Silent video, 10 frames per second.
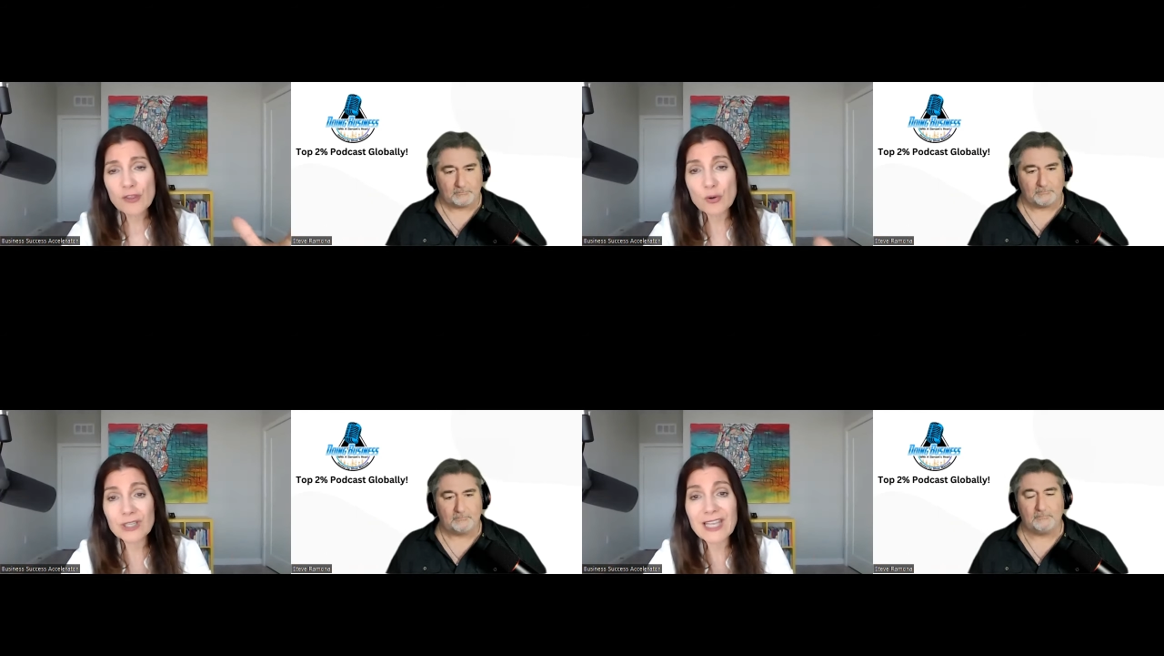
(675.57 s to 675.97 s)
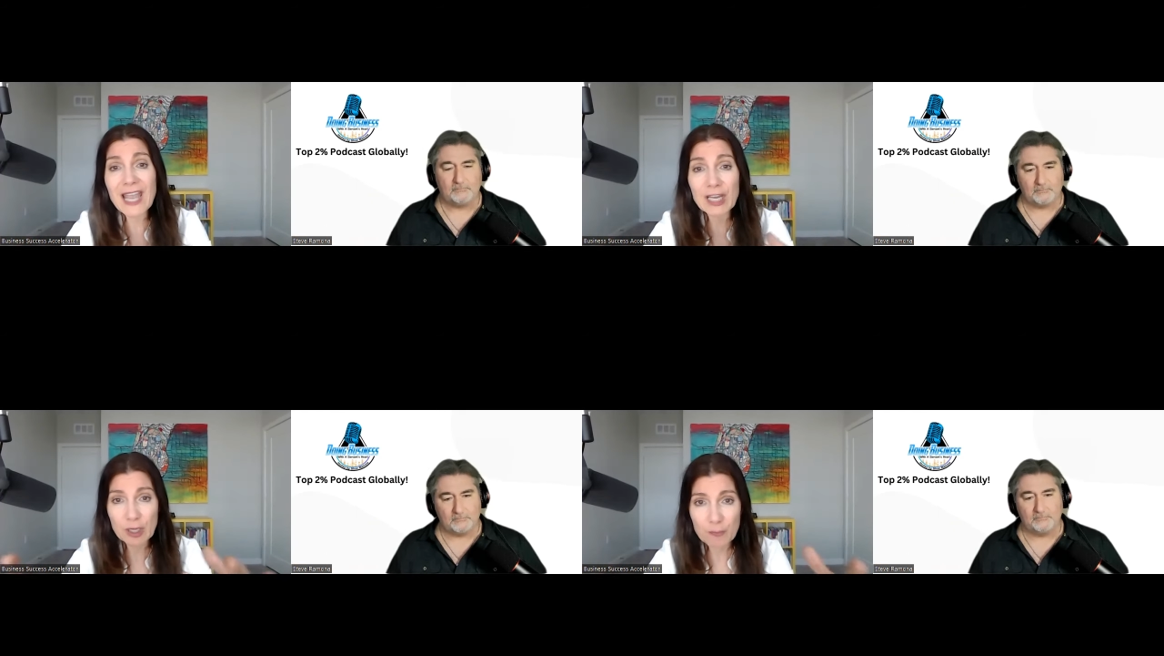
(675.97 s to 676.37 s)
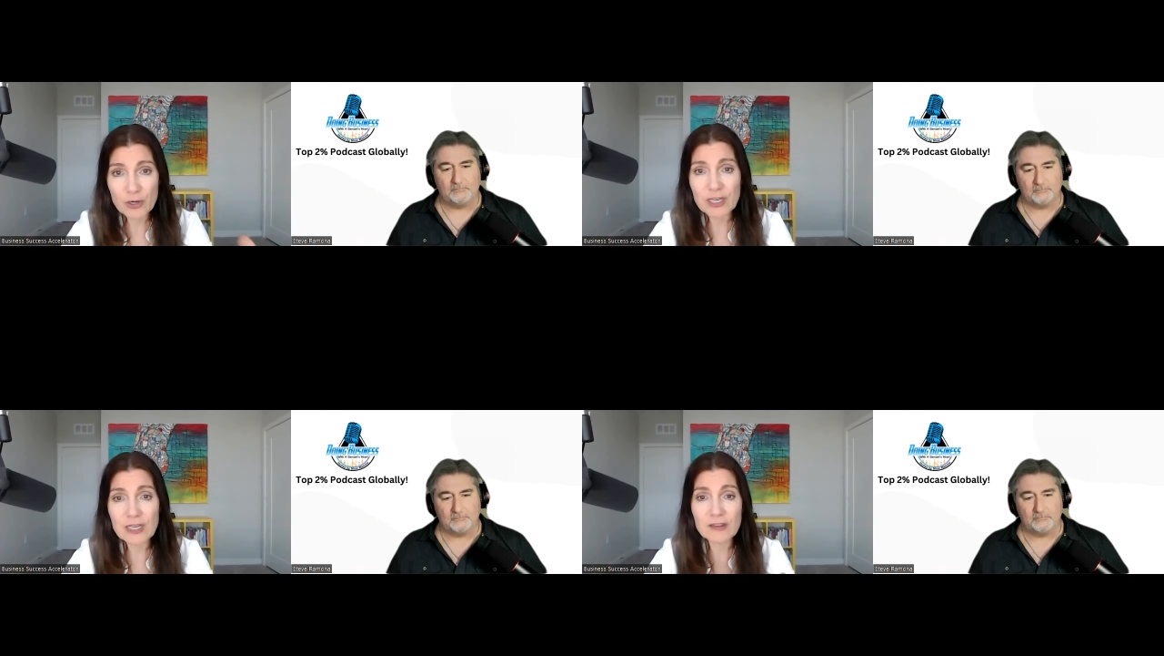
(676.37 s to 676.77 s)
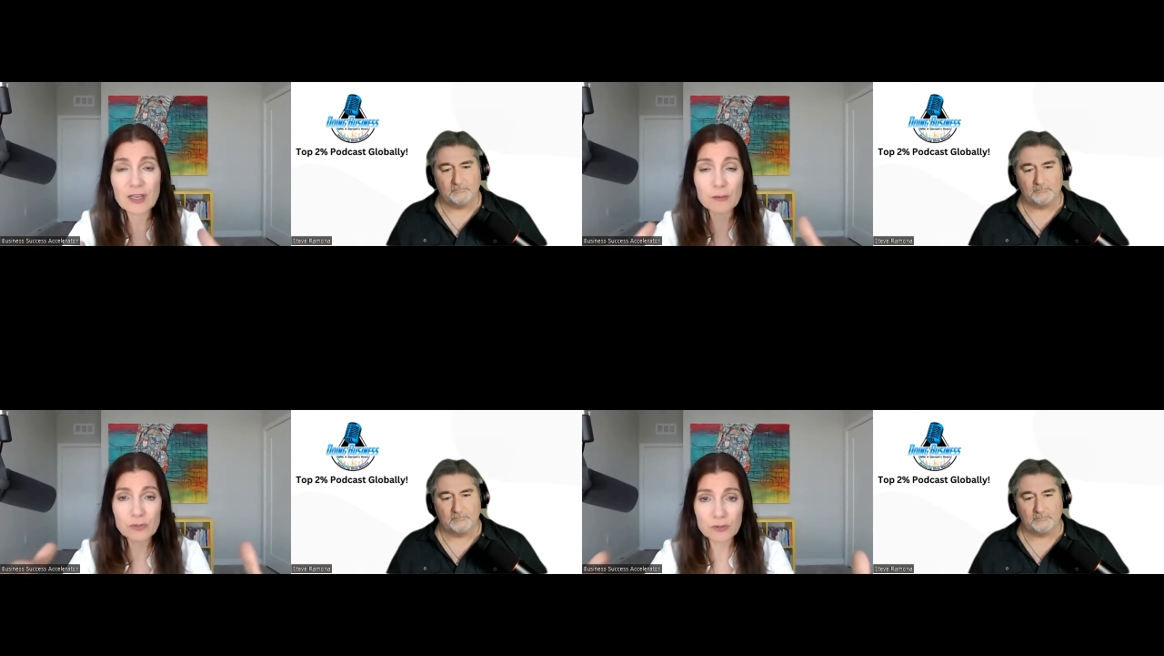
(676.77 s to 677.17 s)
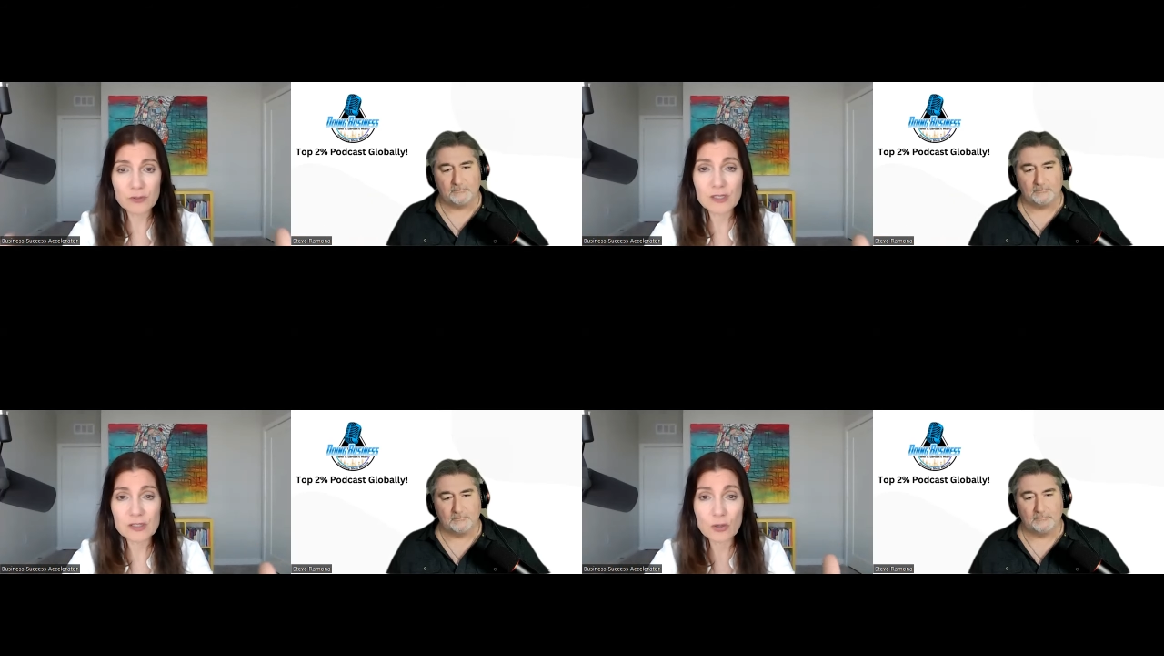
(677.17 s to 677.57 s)
Speaker 1: the organic marketing that I'm
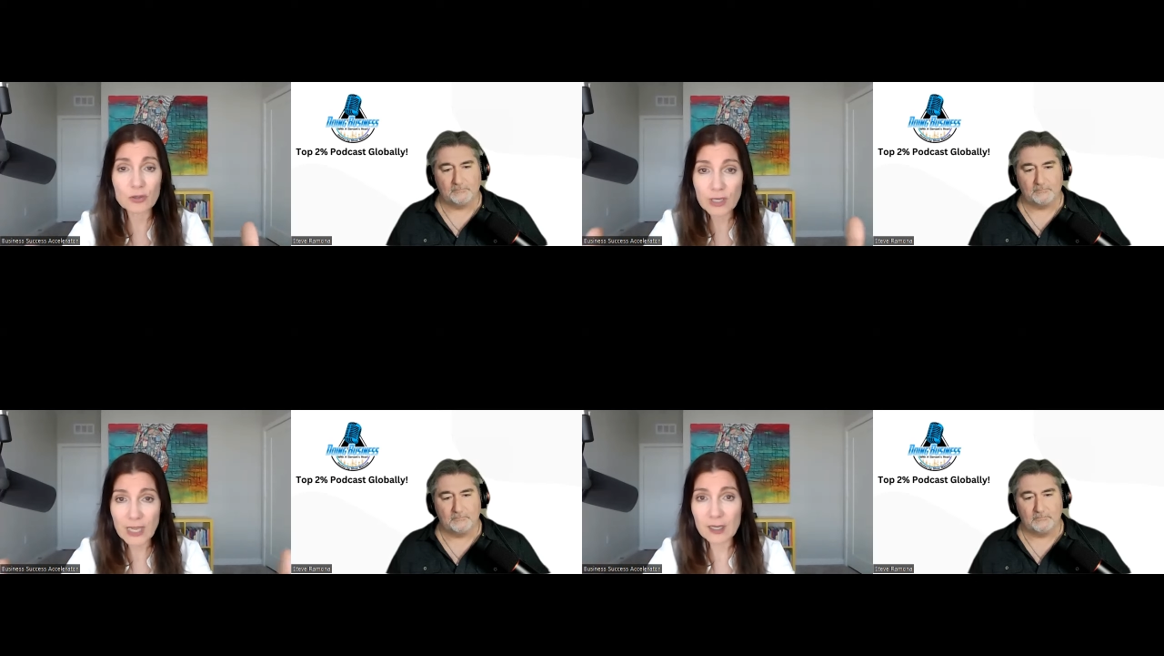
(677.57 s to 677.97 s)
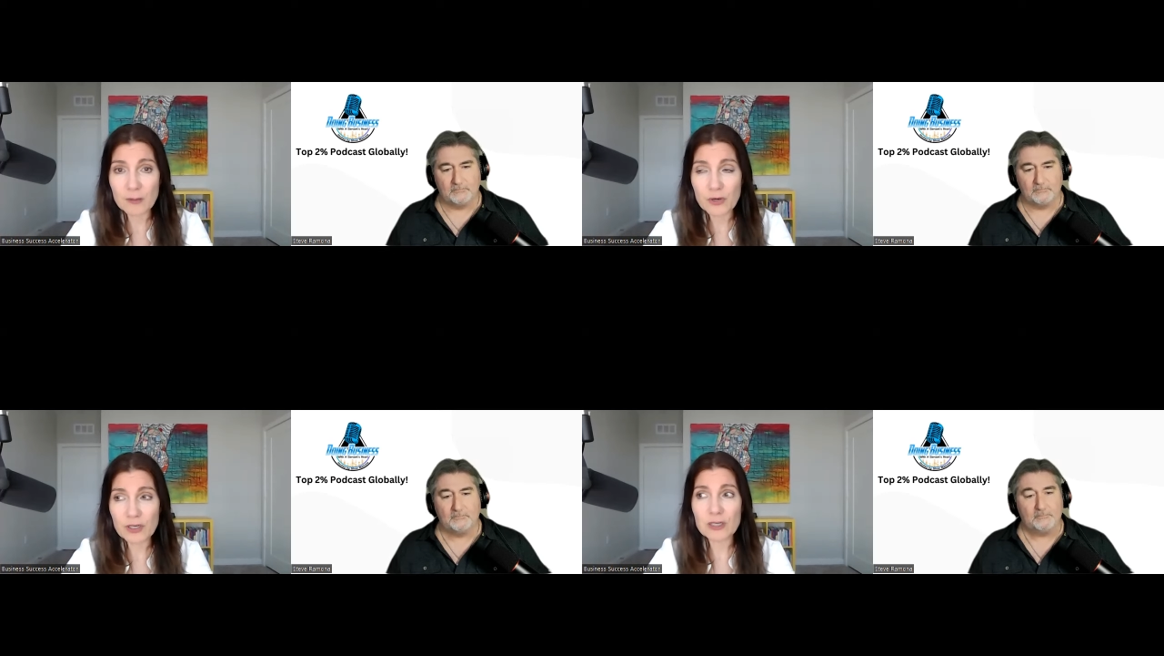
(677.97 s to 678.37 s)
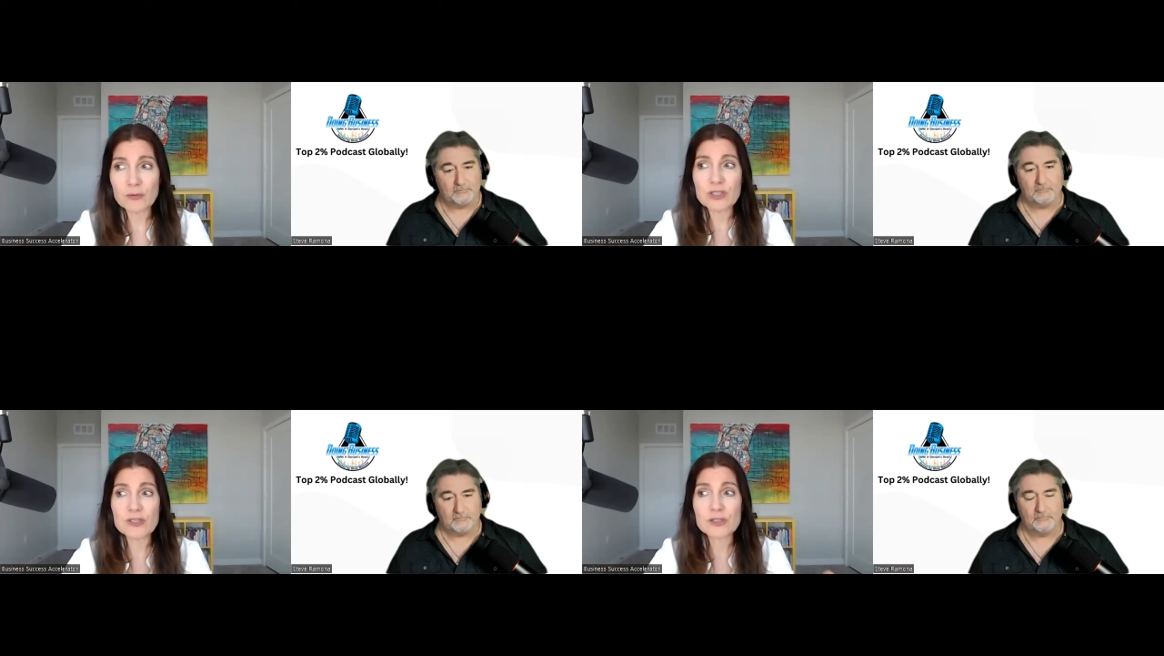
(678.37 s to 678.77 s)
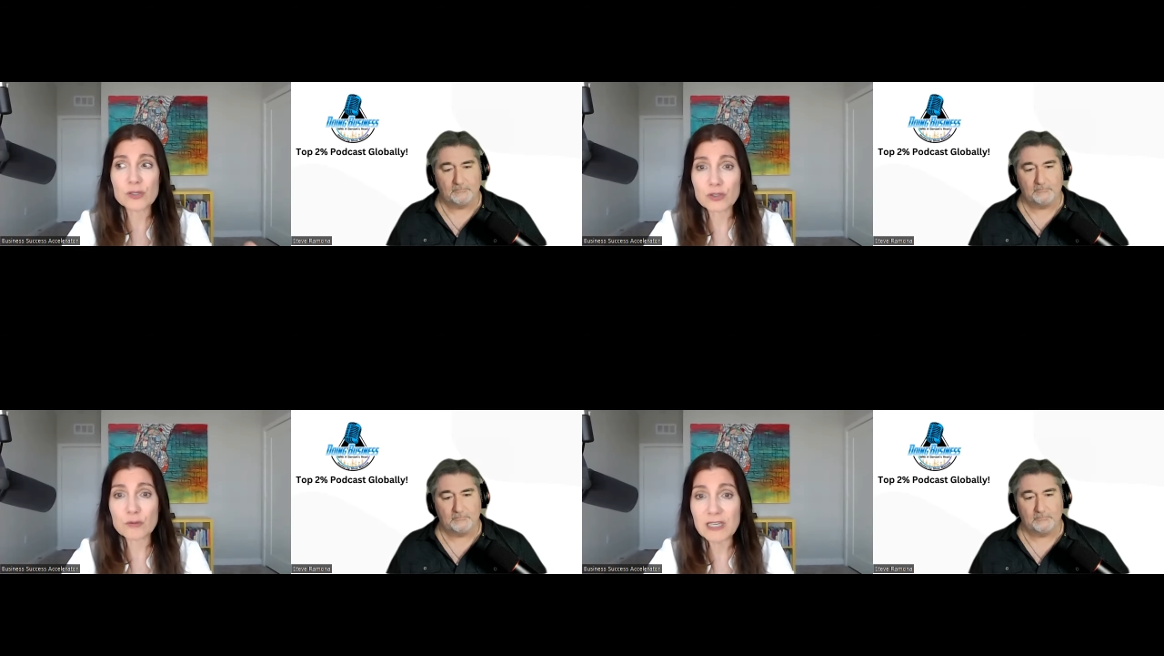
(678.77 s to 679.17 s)
doing, it's called organic marketing, which is social